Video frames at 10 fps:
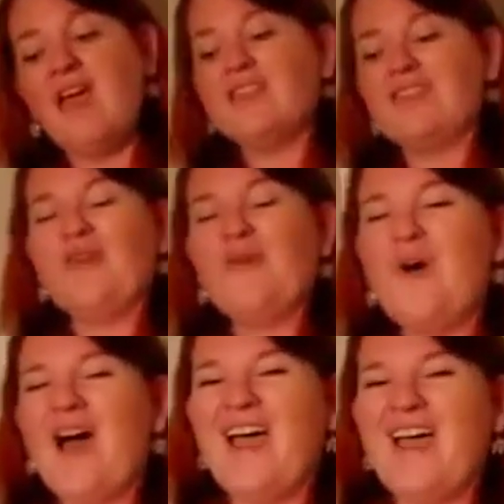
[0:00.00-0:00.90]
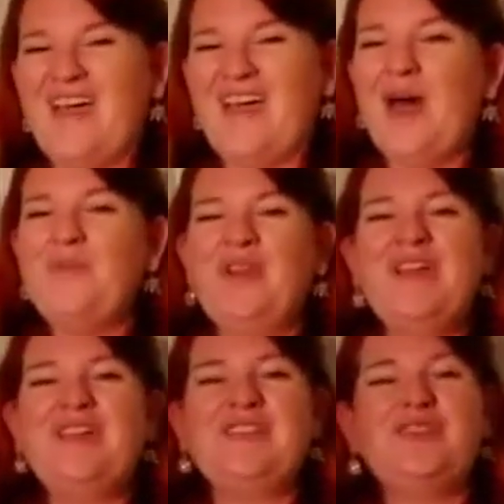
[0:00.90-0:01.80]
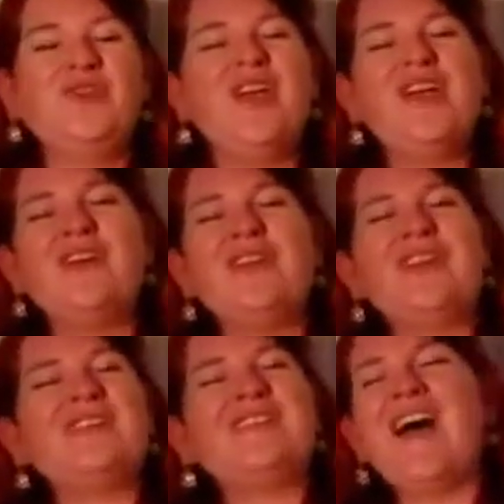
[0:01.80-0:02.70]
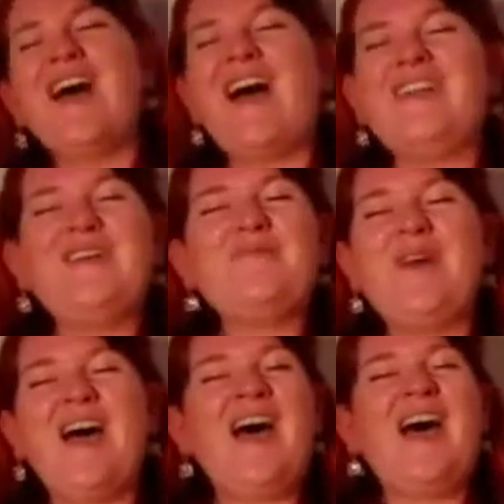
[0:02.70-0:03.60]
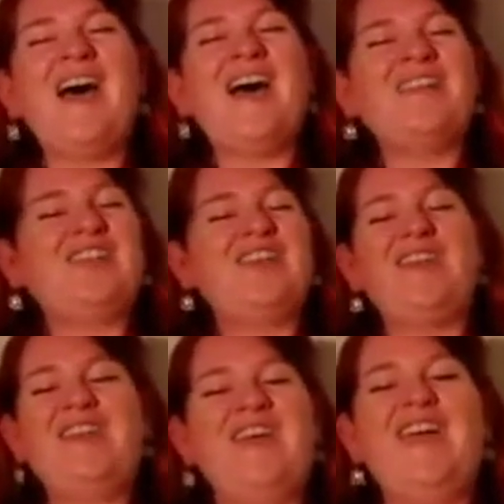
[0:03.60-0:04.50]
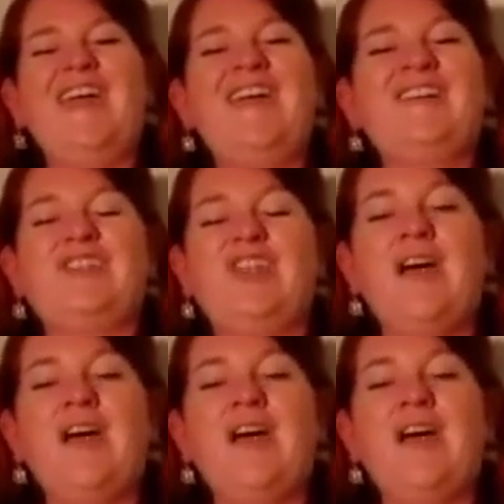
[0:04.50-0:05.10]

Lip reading: so why not blaze a trail that's got imagination?